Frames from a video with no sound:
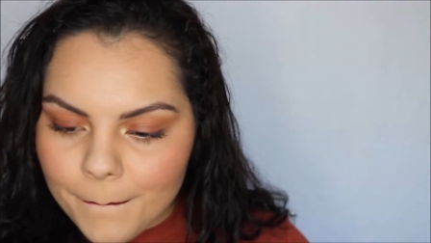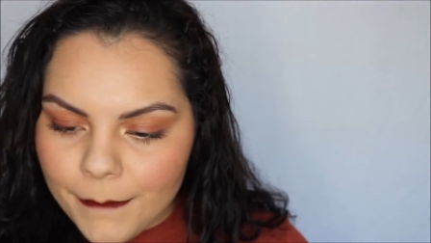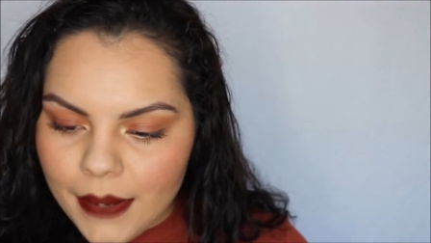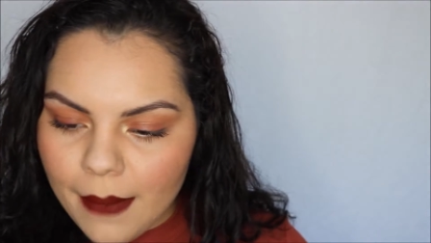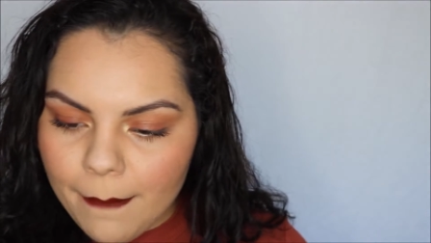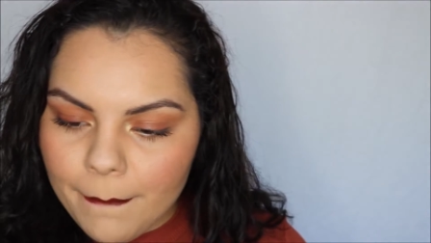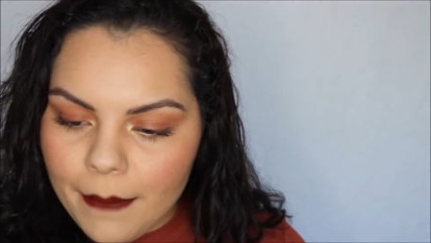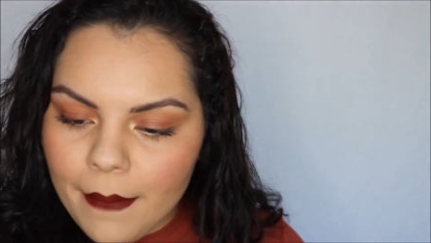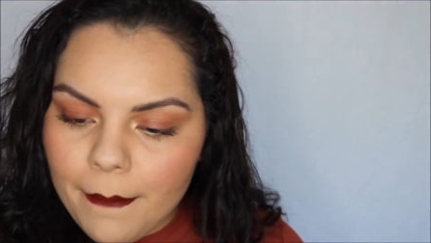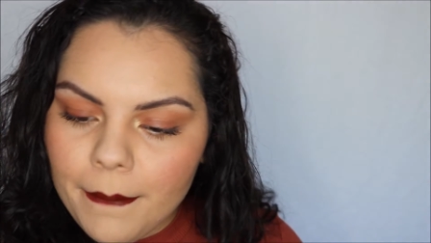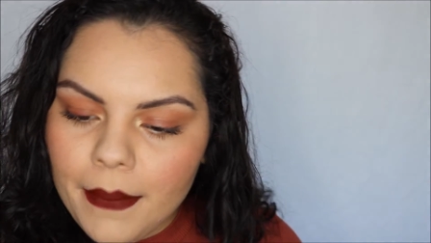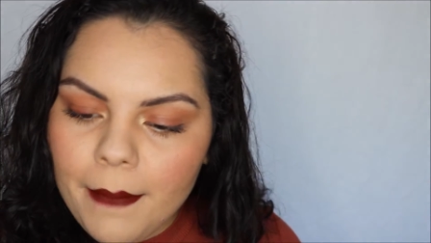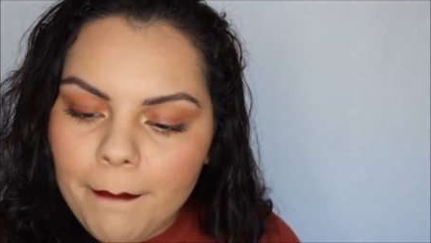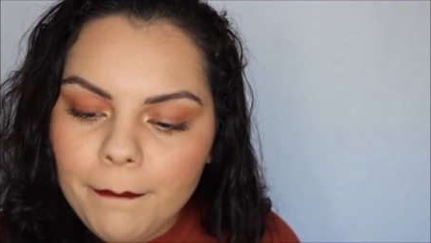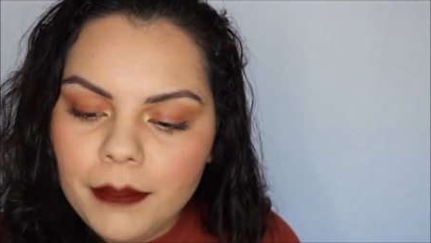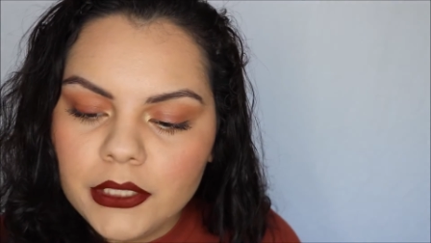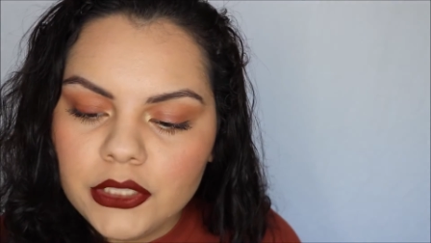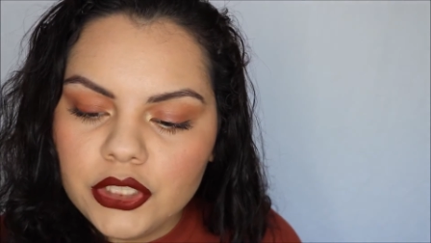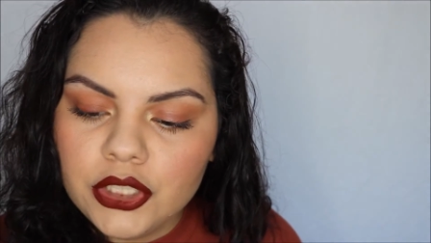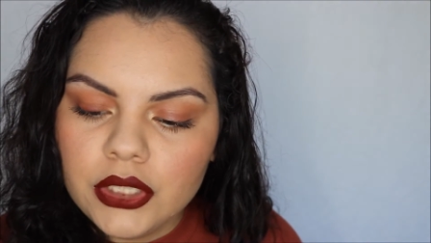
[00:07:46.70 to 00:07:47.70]
Pop,
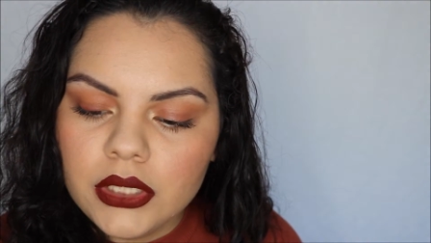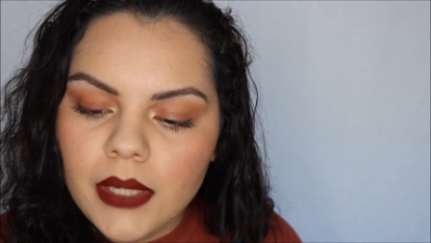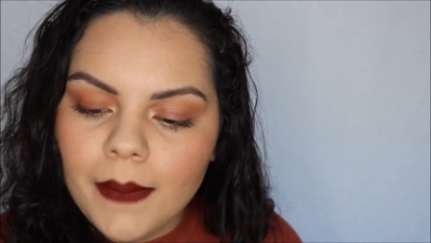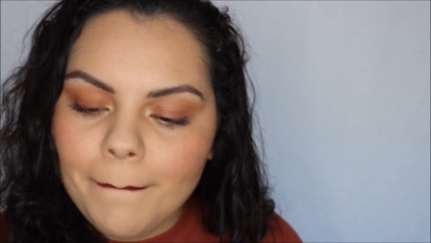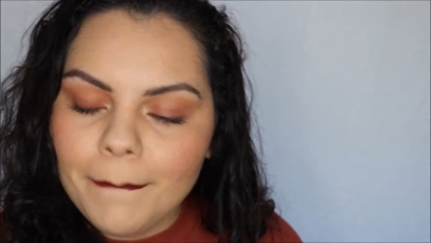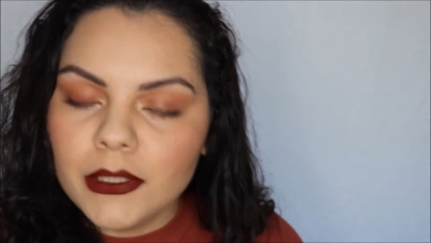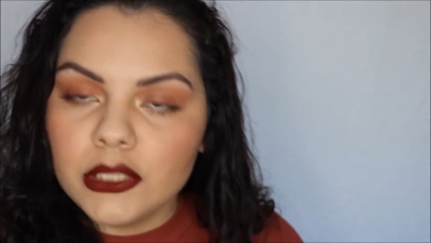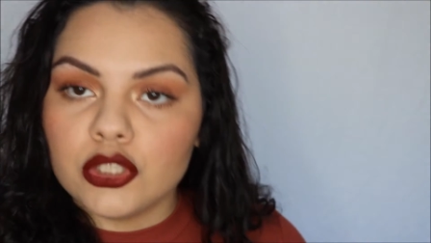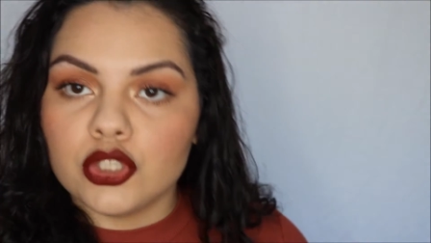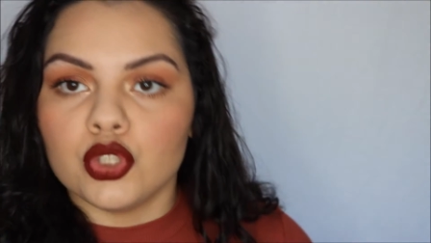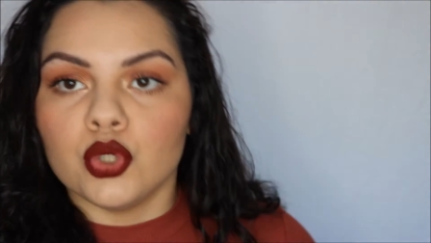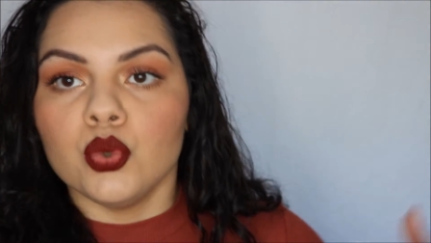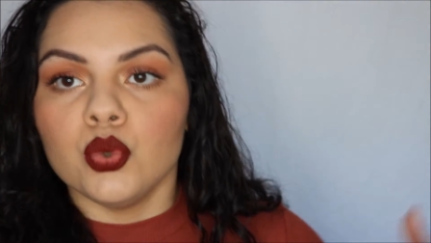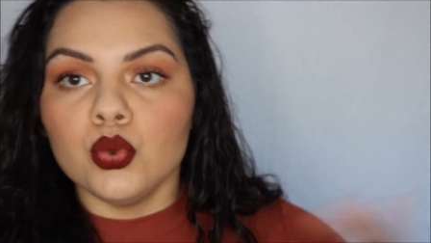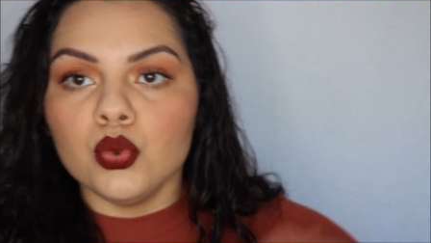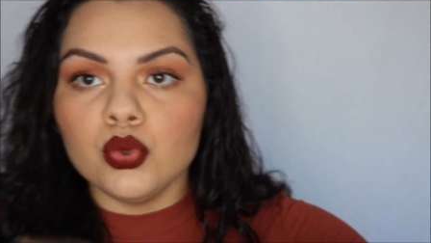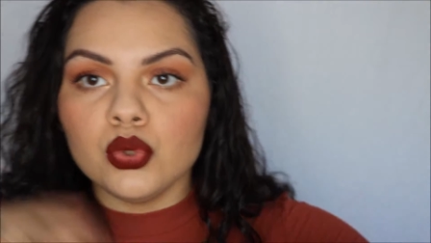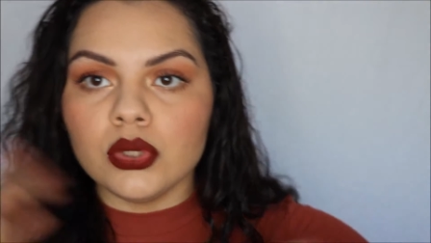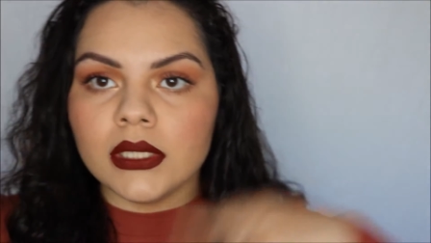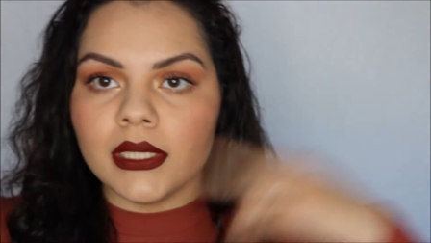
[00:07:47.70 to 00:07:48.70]
pop, put your number
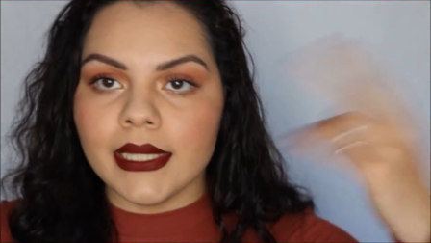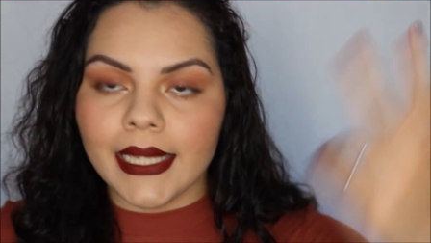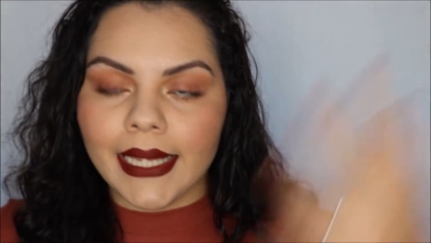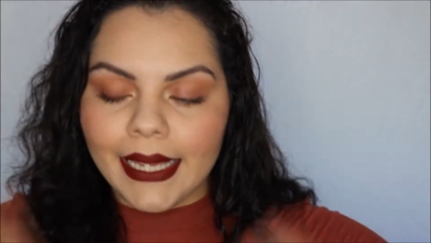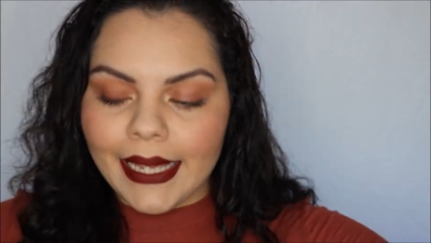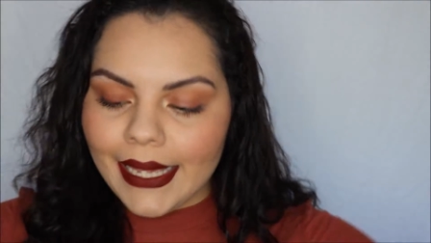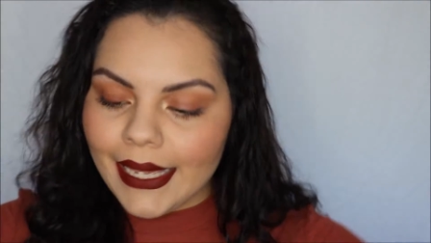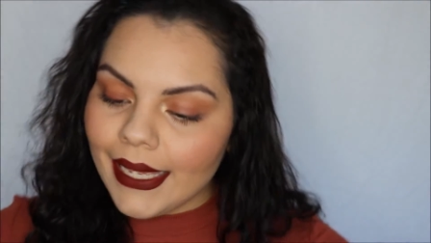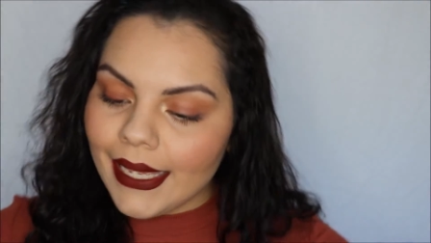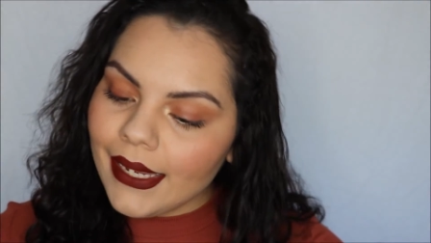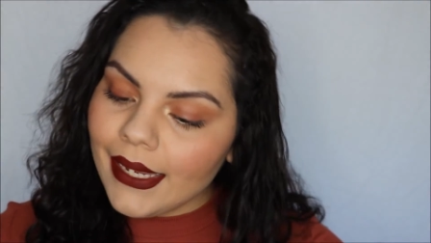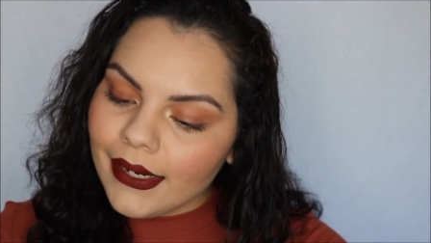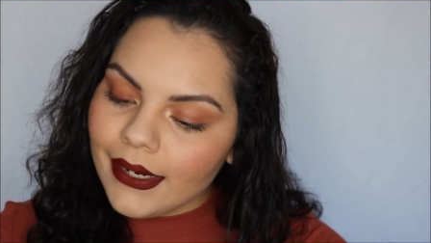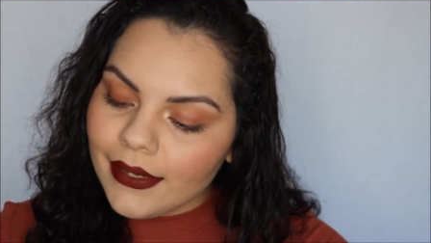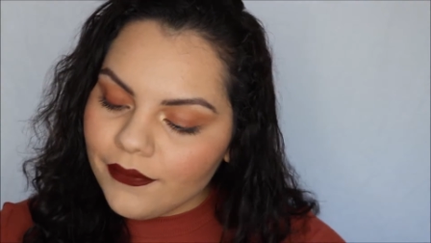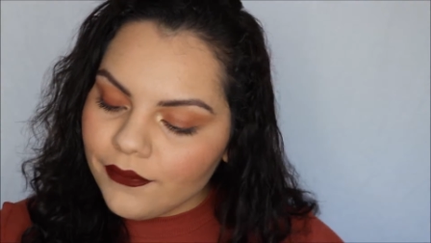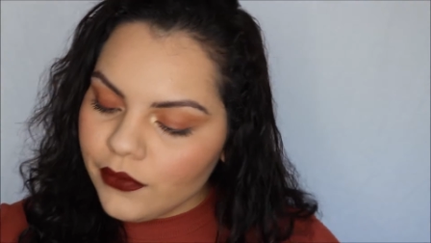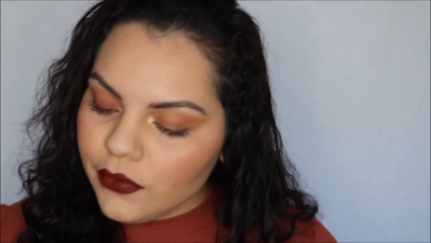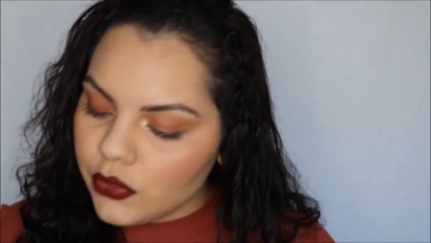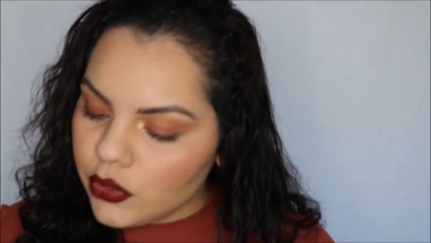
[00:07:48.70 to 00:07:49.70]
twos in the air
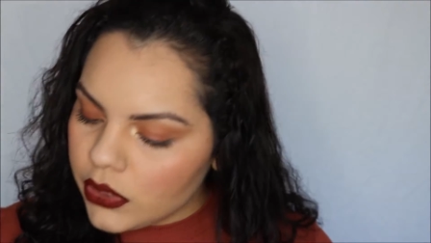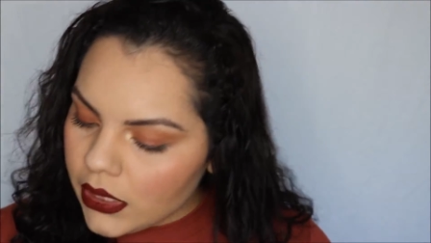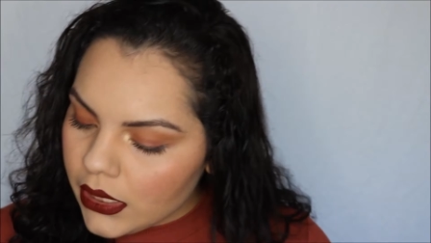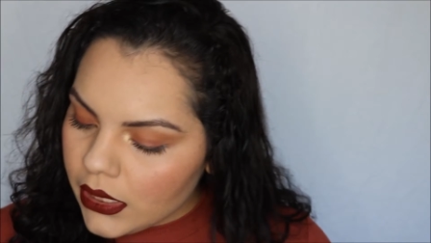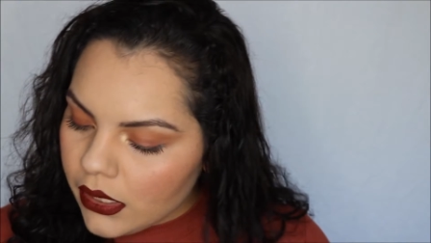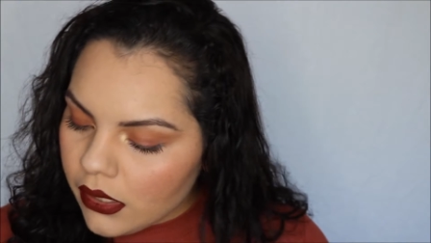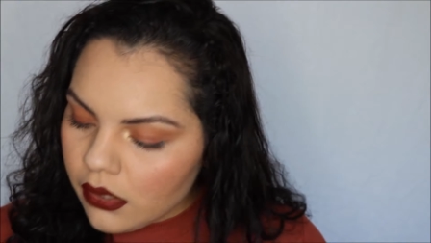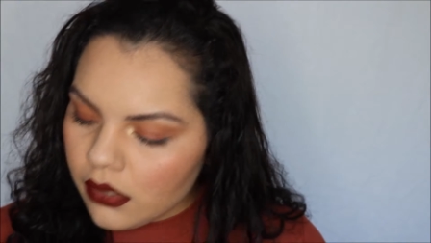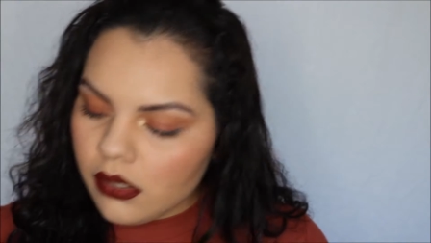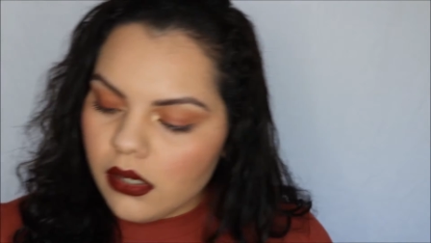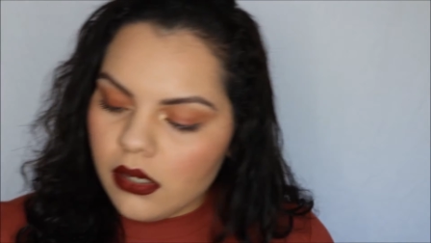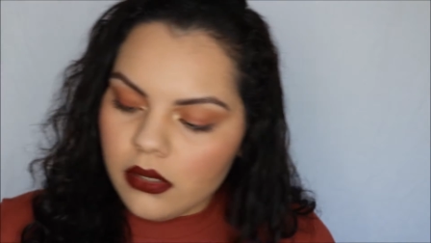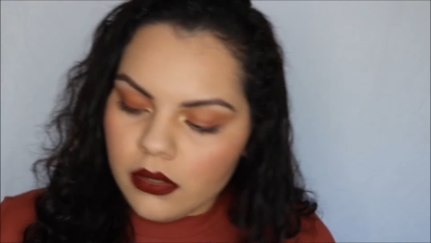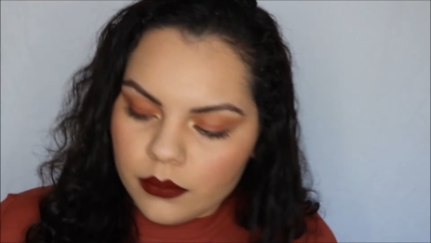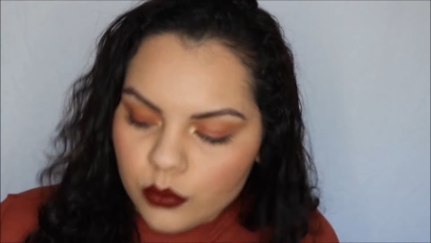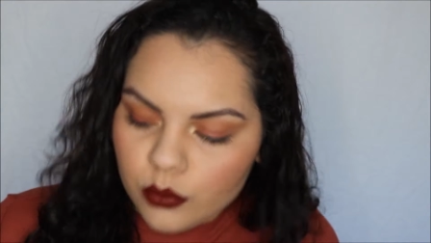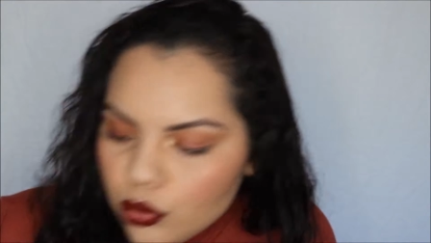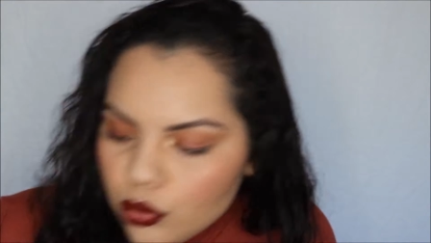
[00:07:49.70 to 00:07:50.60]
if you did it on a...